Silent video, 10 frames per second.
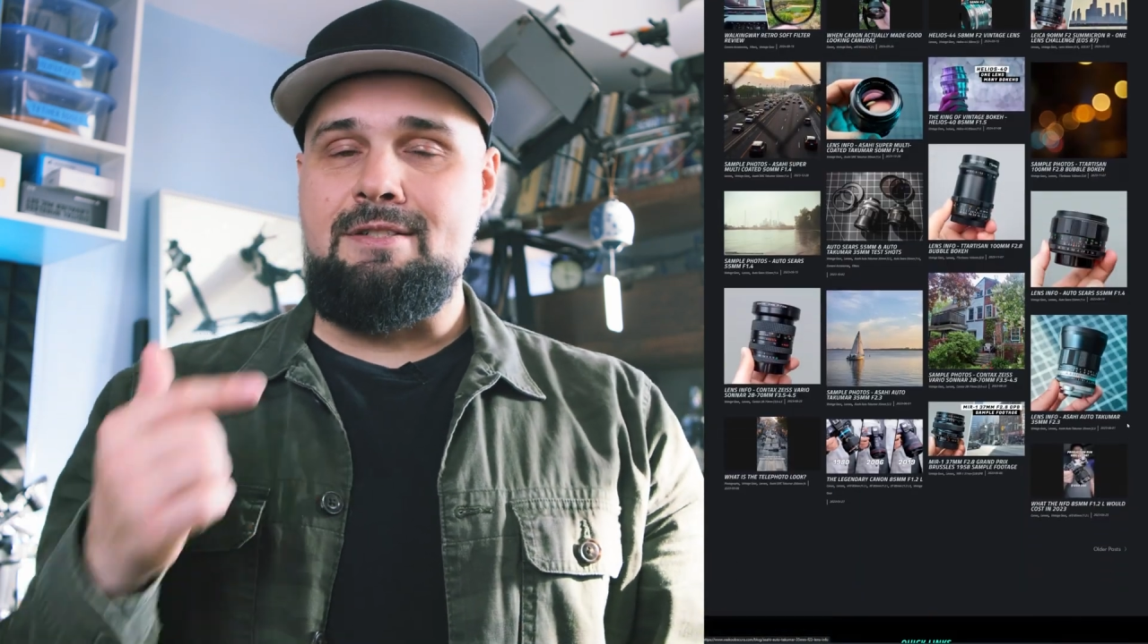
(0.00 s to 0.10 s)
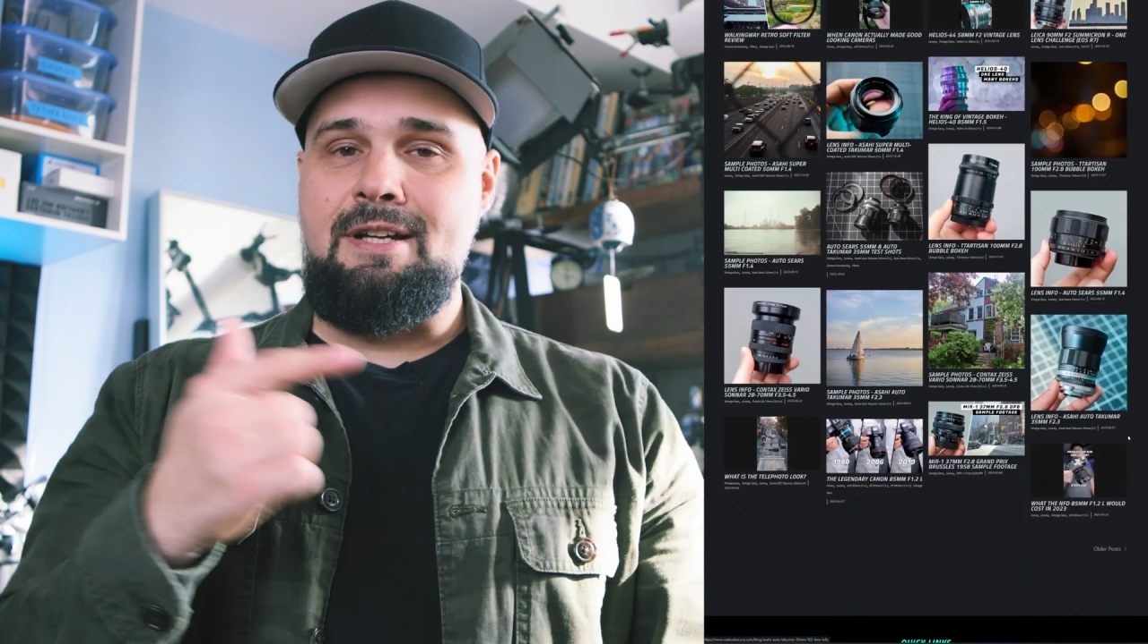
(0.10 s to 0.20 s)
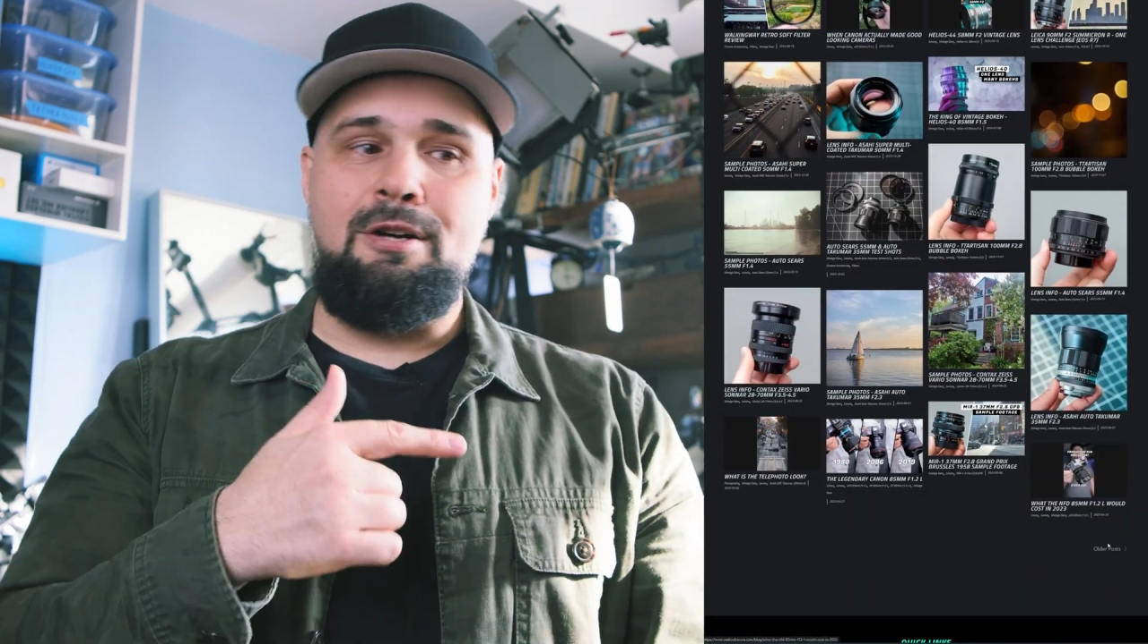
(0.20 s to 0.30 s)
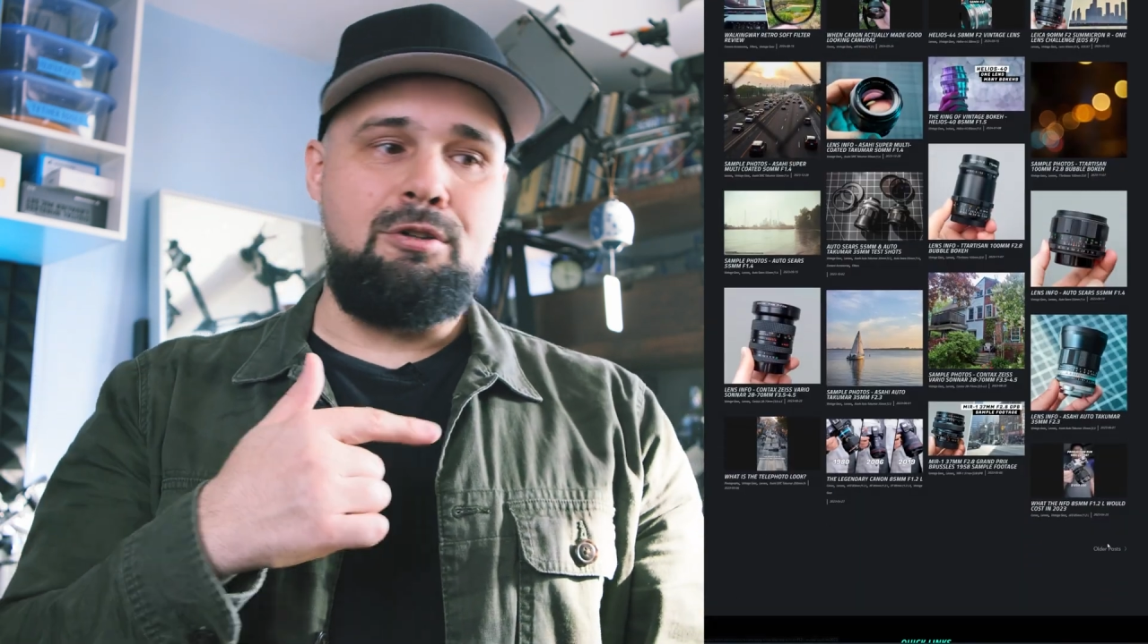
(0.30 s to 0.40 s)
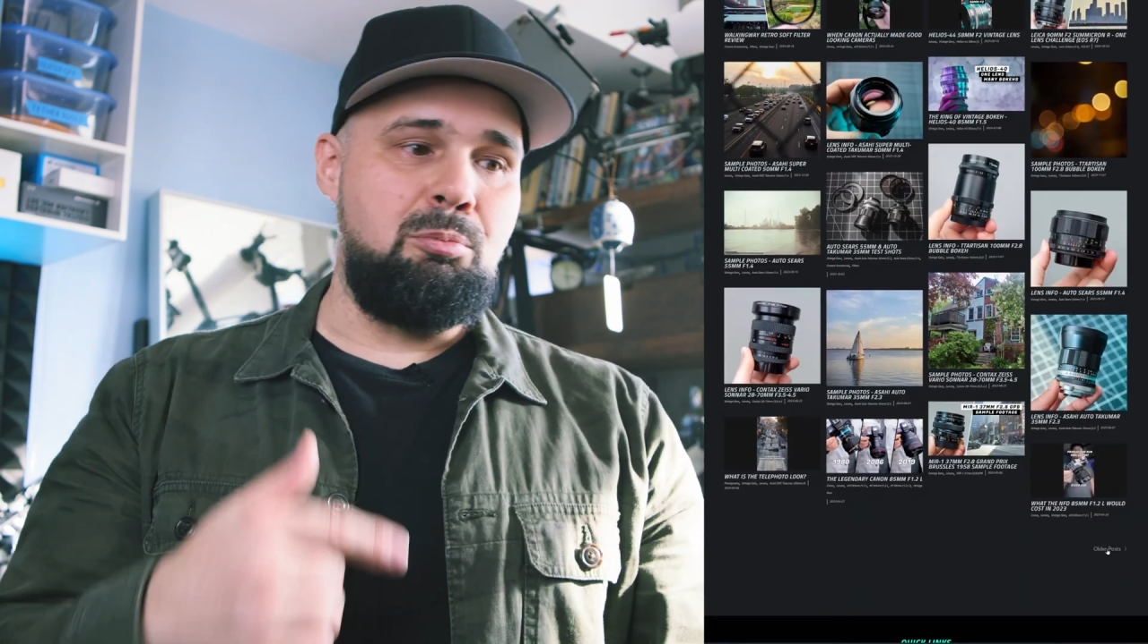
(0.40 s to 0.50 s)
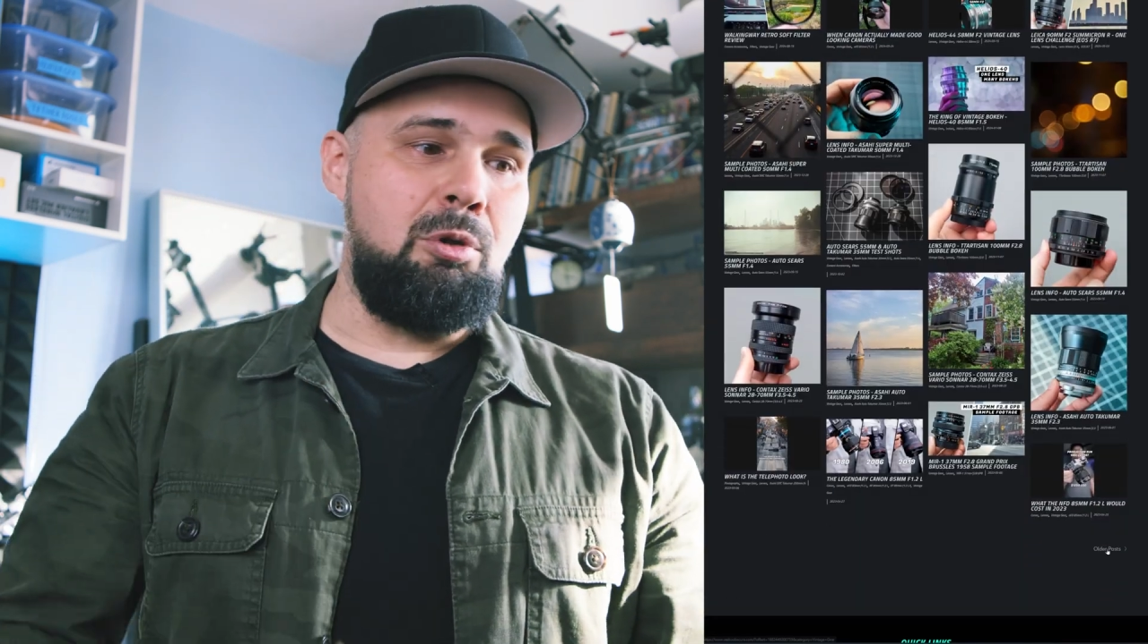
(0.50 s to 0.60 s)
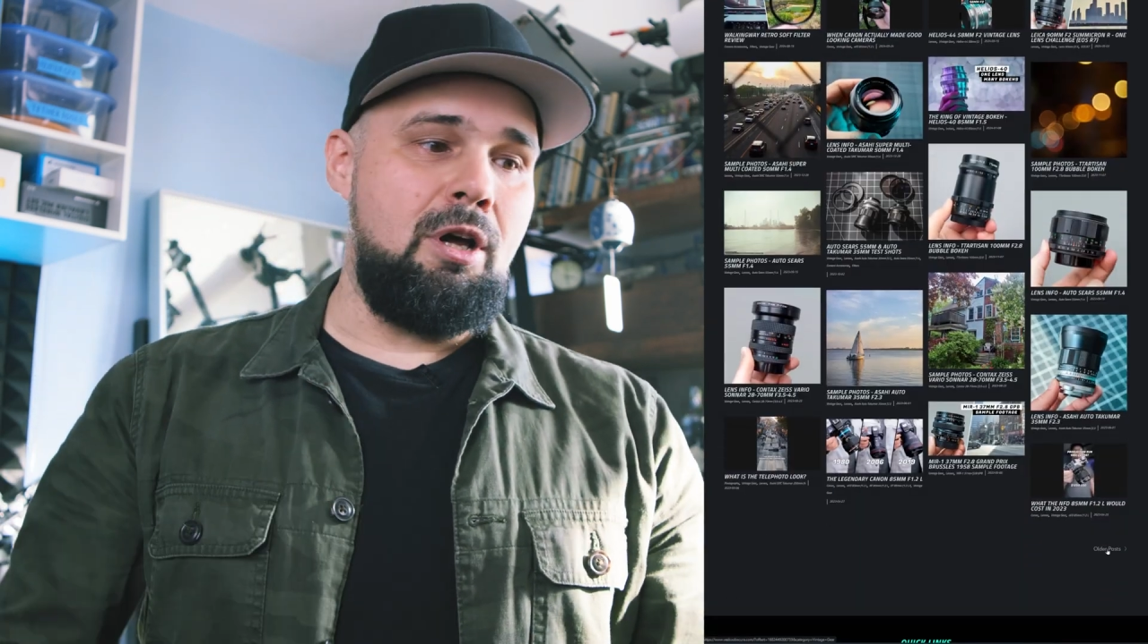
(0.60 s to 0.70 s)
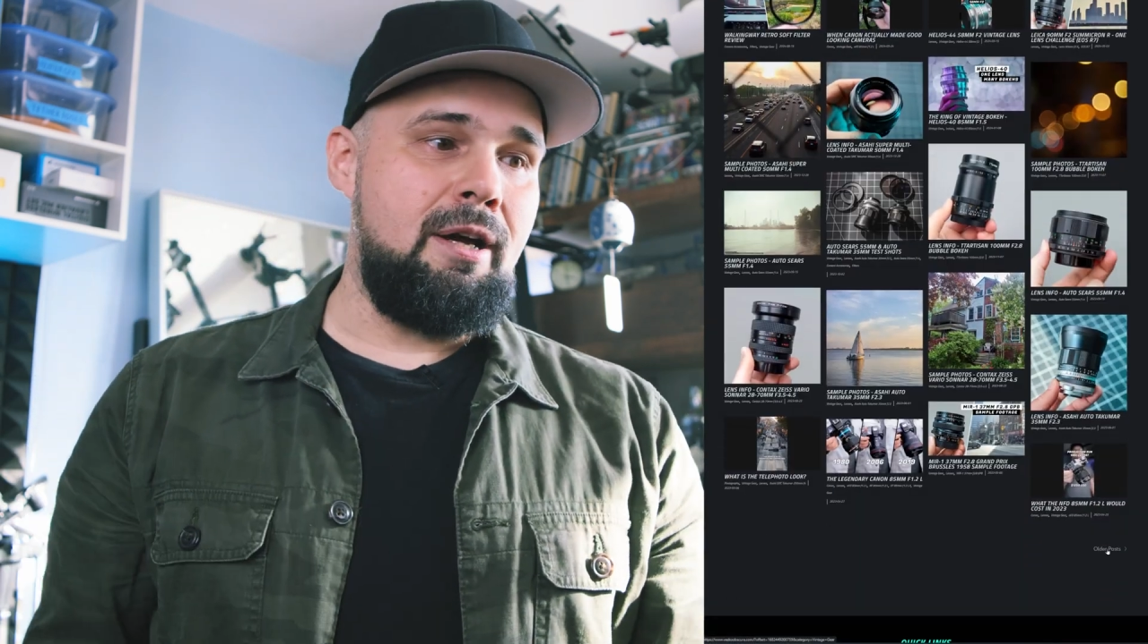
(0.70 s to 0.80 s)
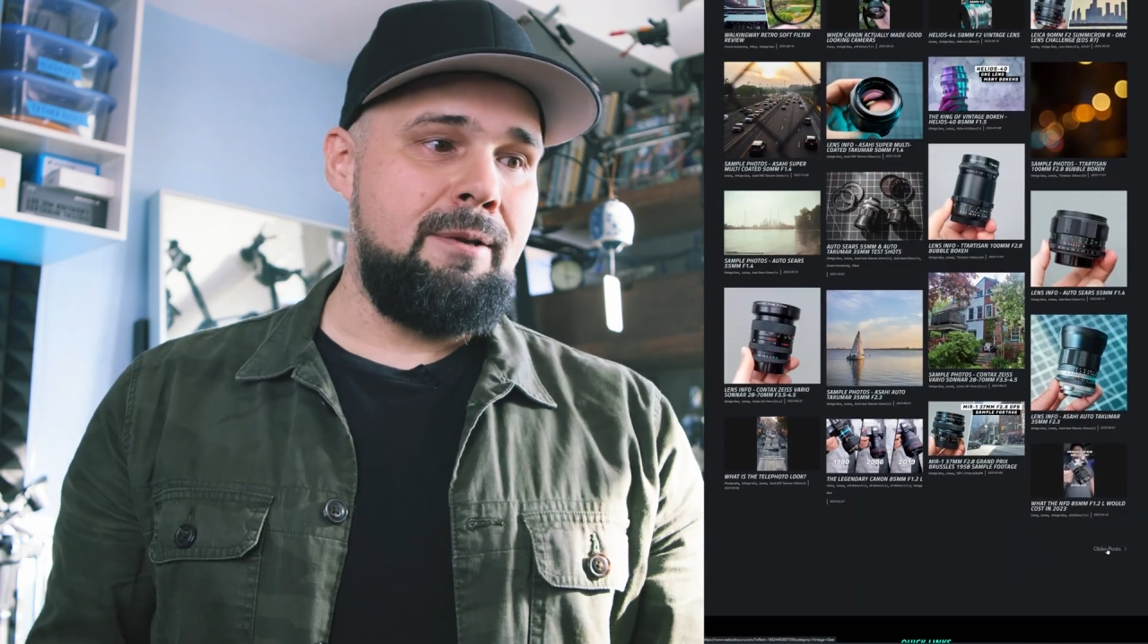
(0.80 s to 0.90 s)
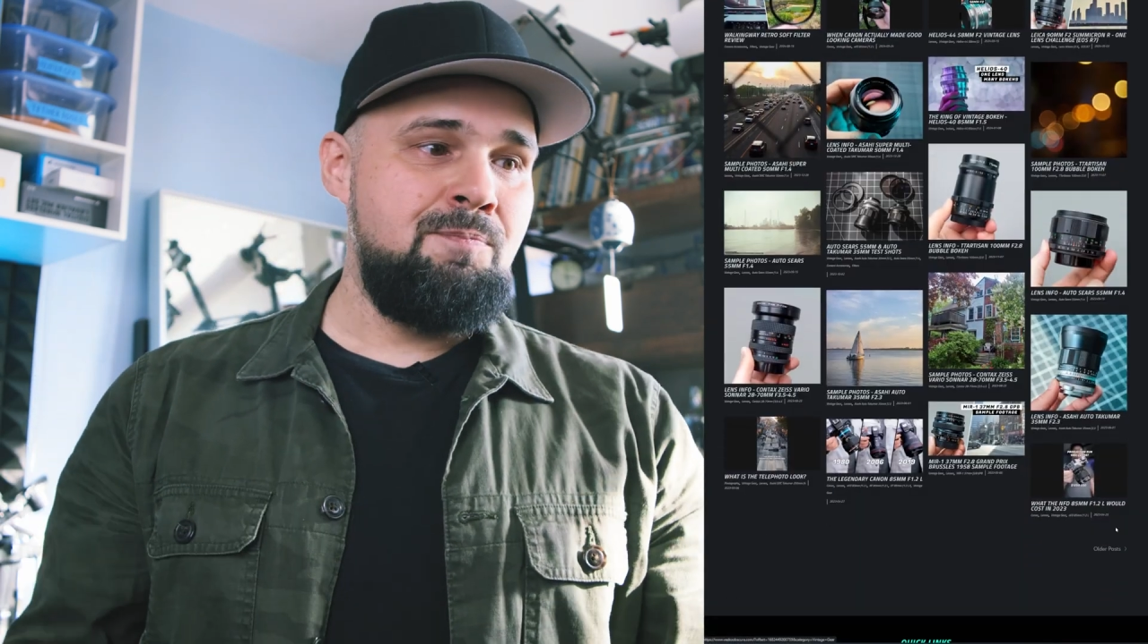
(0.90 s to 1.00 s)
check out the
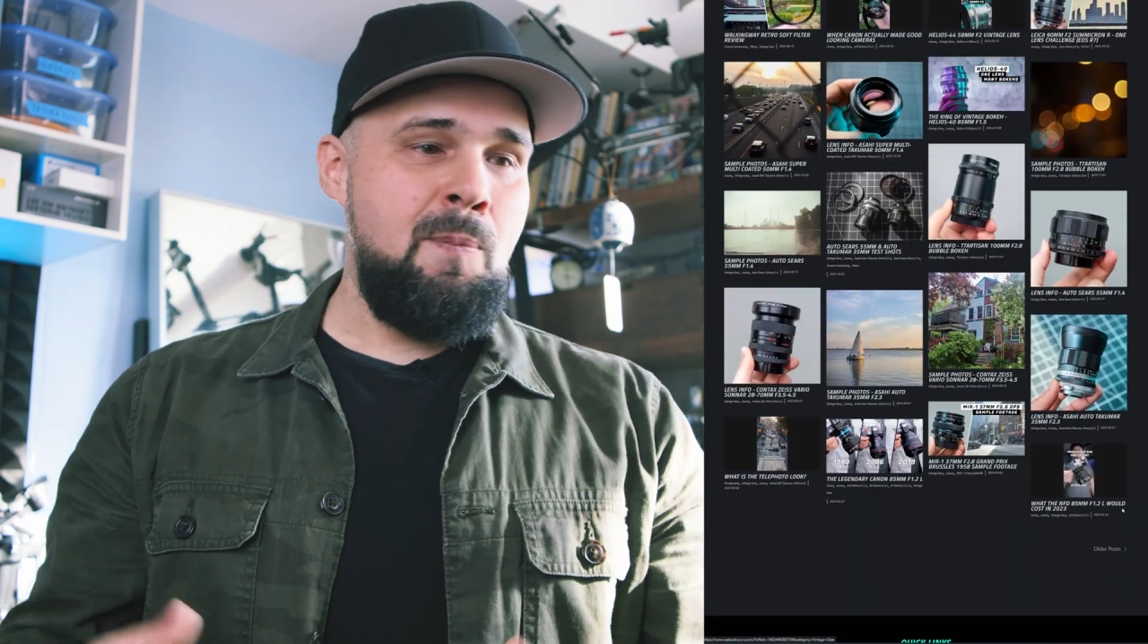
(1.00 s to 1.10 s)
blog.